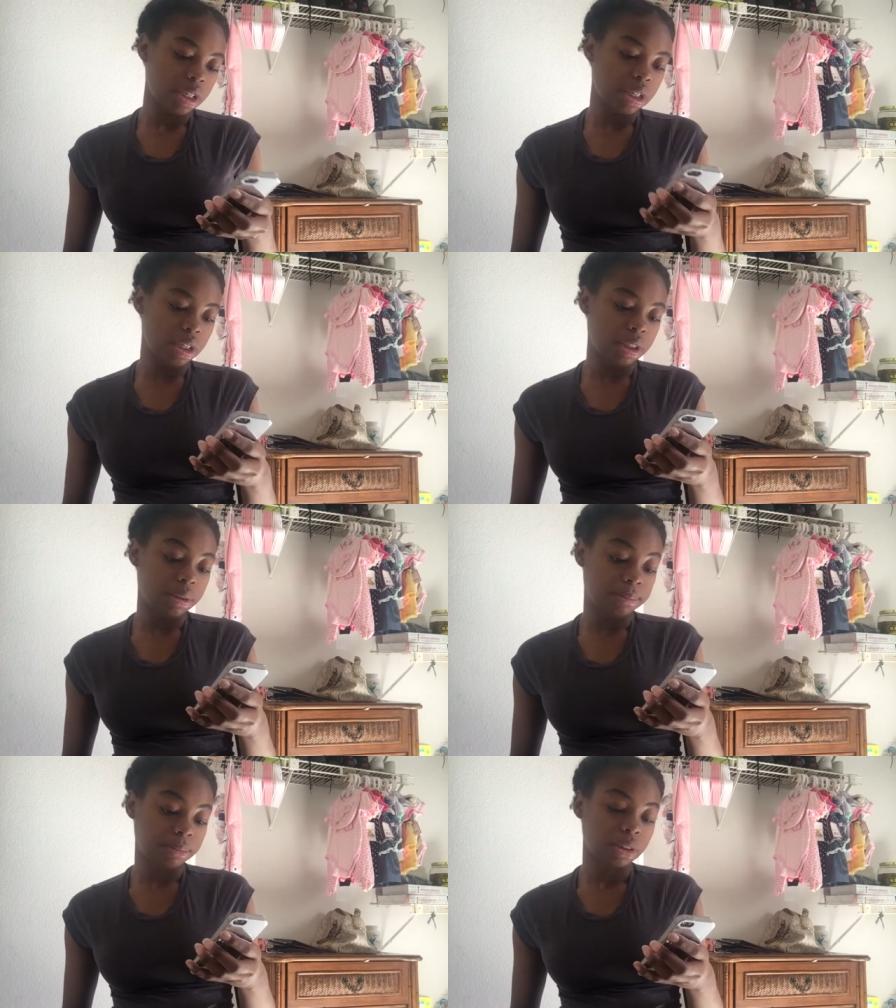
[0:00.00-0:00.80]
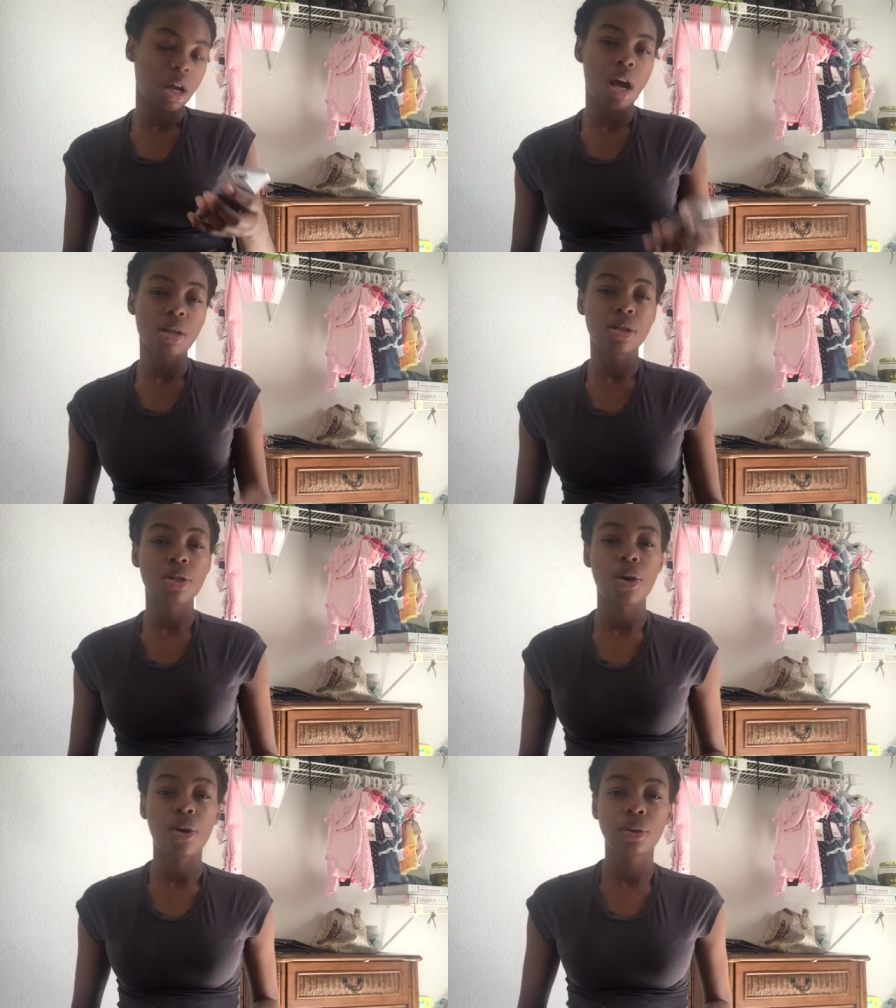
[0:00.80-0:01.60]
Um,
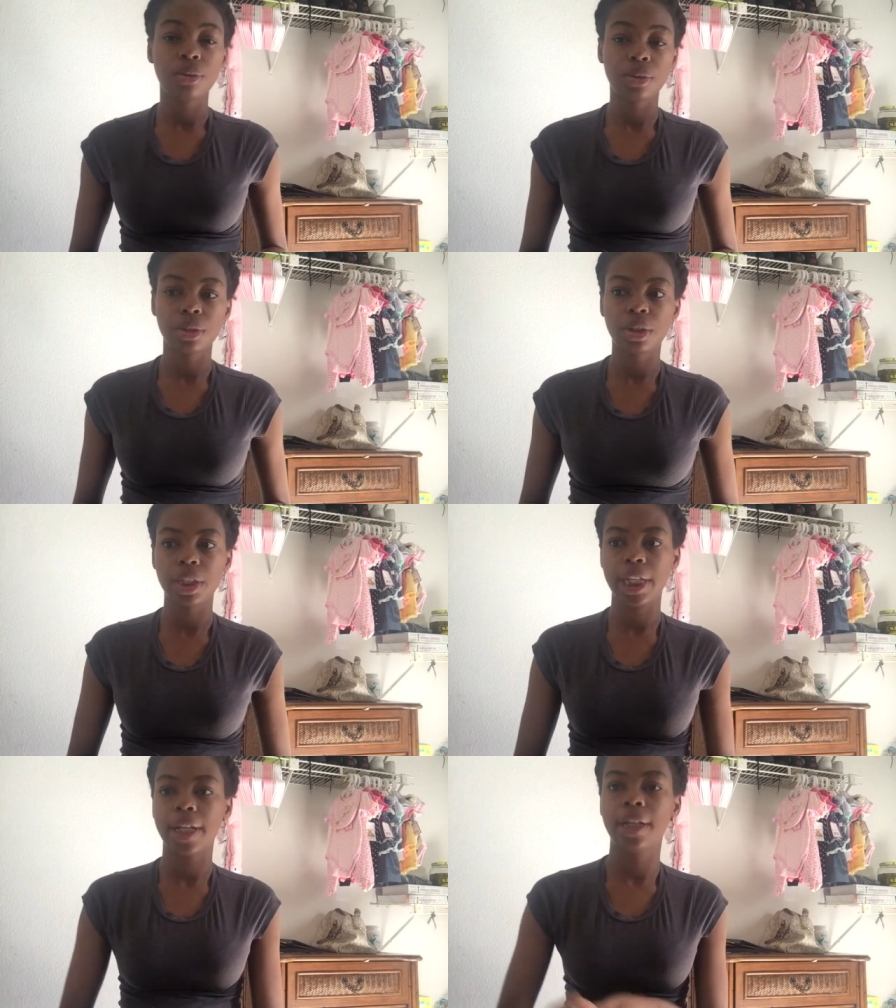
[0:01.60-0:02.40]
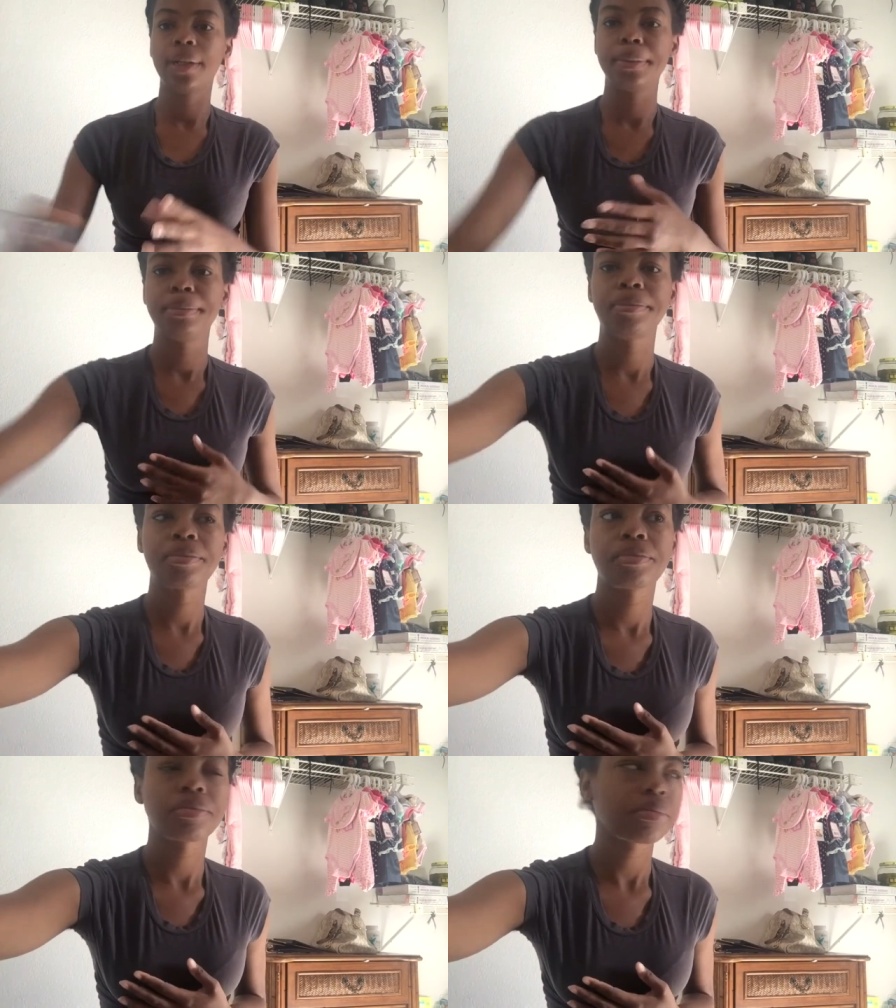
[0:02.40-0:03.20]
also, so yeah, um,
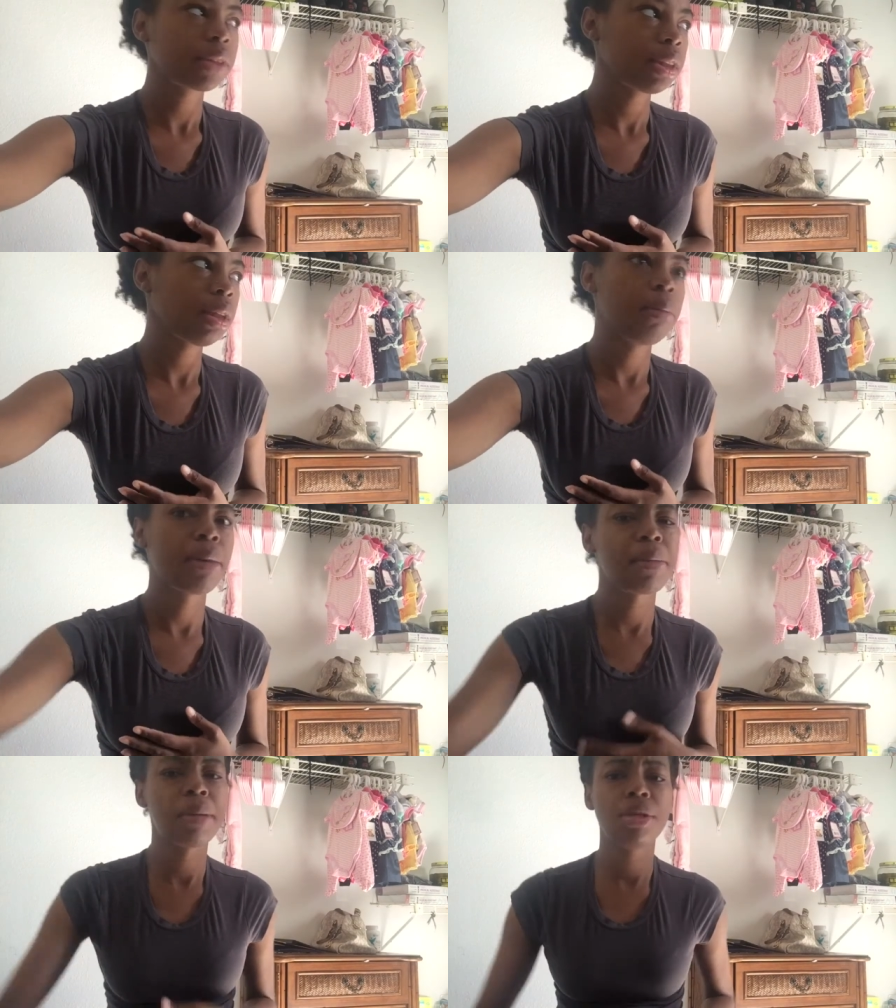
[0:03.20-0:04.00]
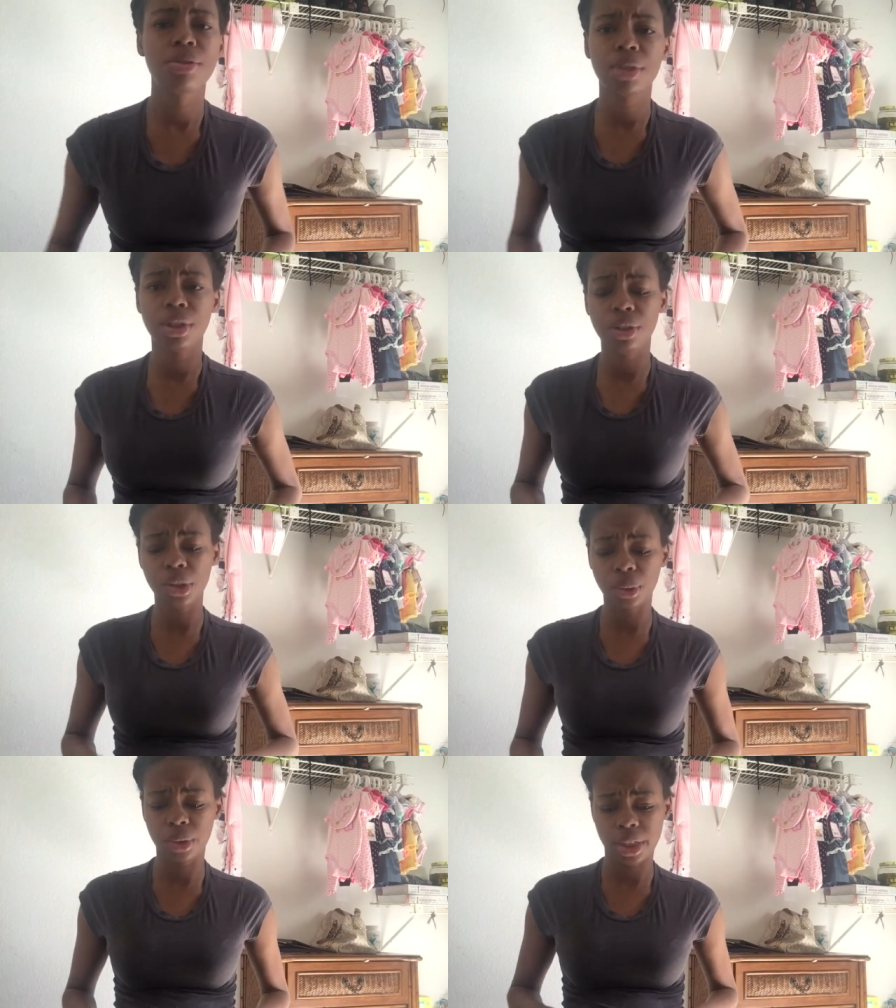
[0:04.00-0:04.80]
my baby is really
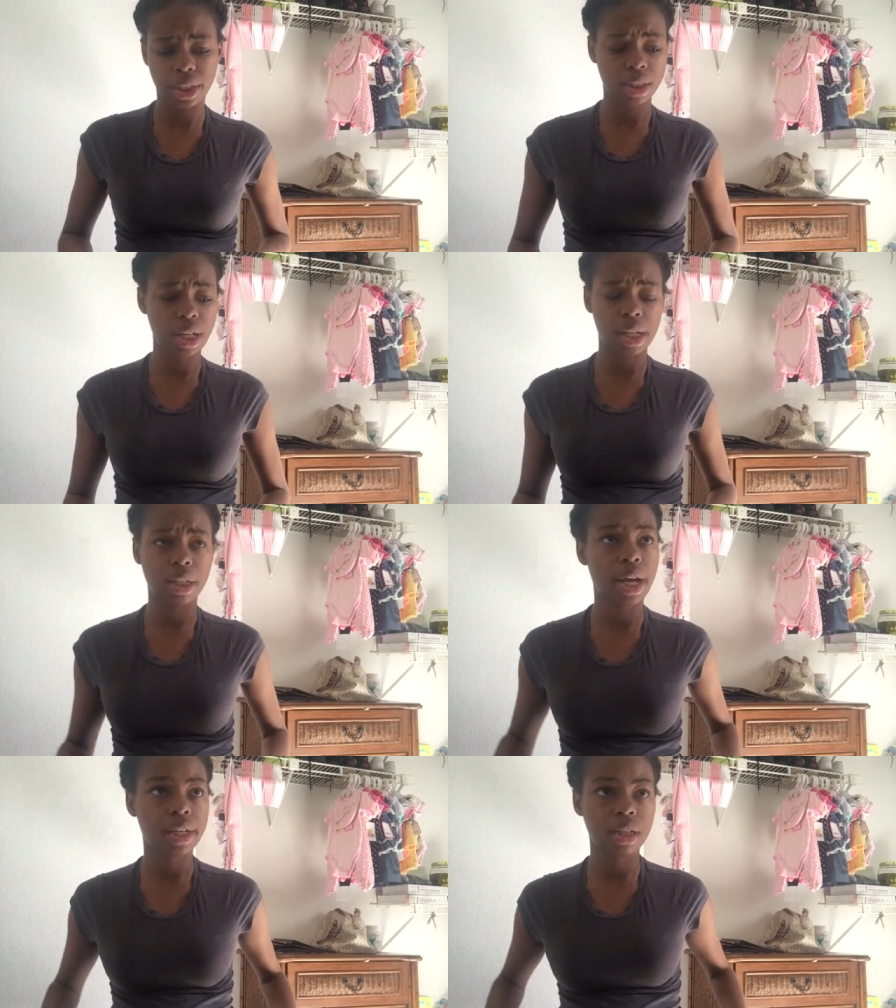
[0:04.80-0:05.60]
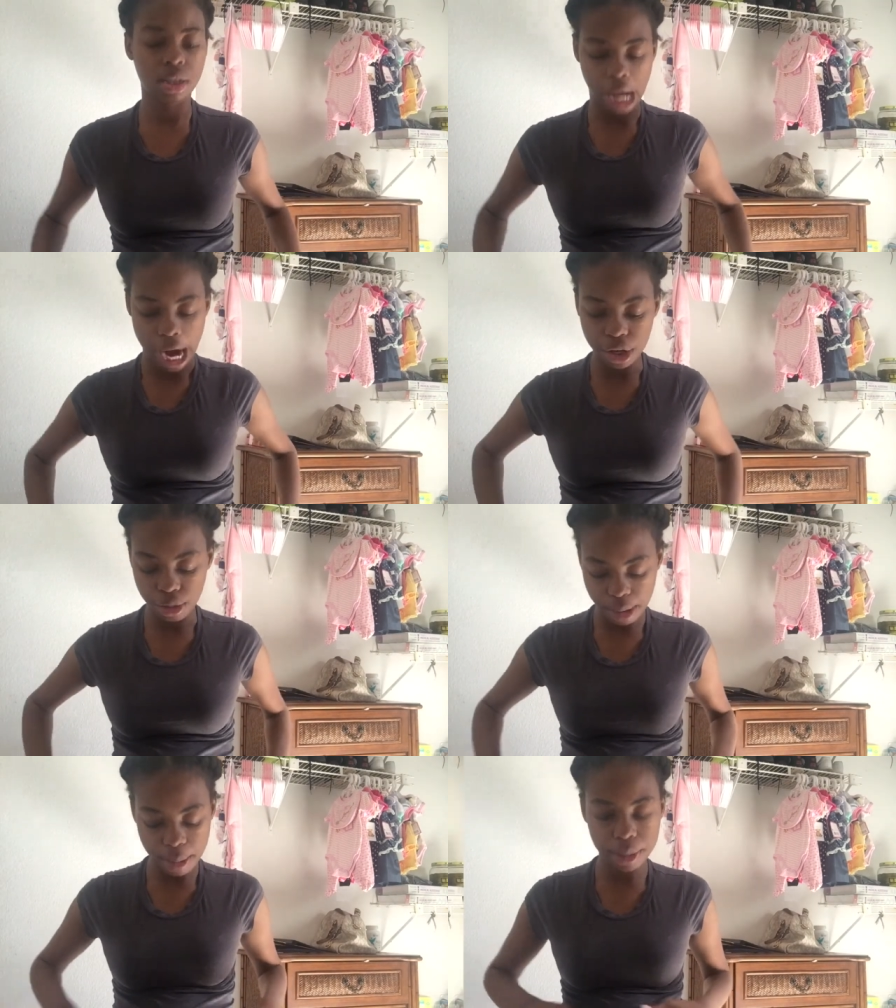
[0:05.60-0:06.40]
growing. Like I can, I know
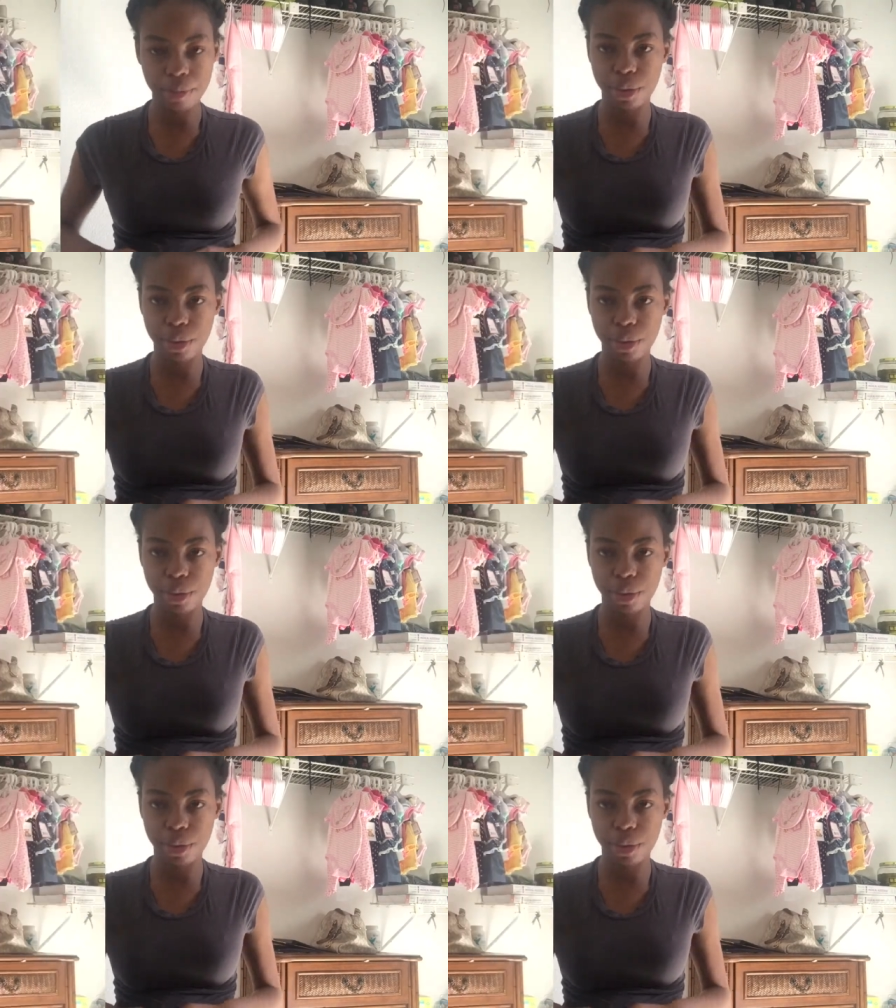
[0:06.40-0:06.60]
my baby